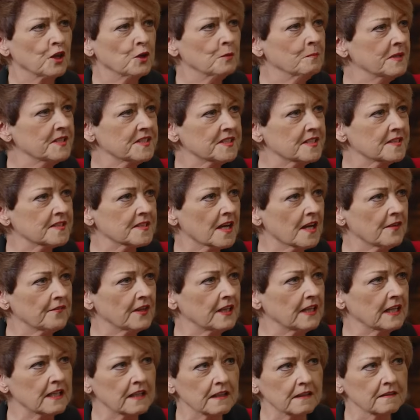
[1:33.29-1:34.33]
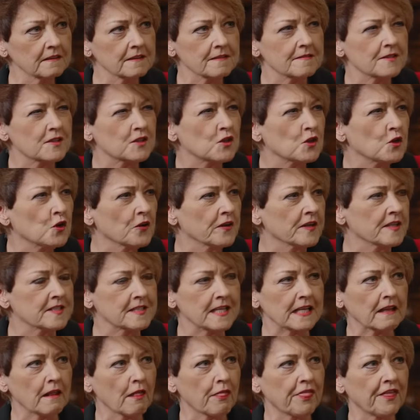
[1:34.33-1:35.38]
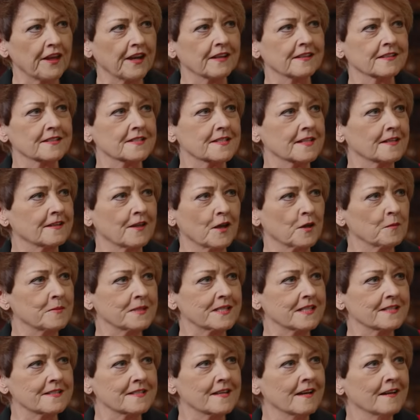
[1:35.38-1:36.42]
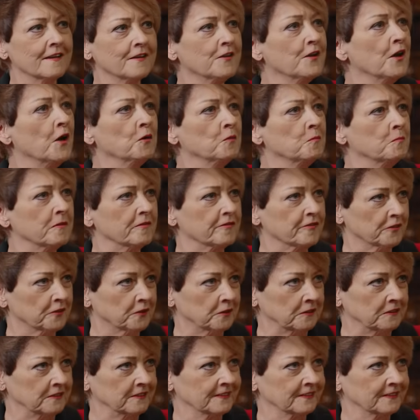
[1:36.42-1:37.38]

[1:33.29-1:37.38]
you must discover little stories, little things that nobody's known before.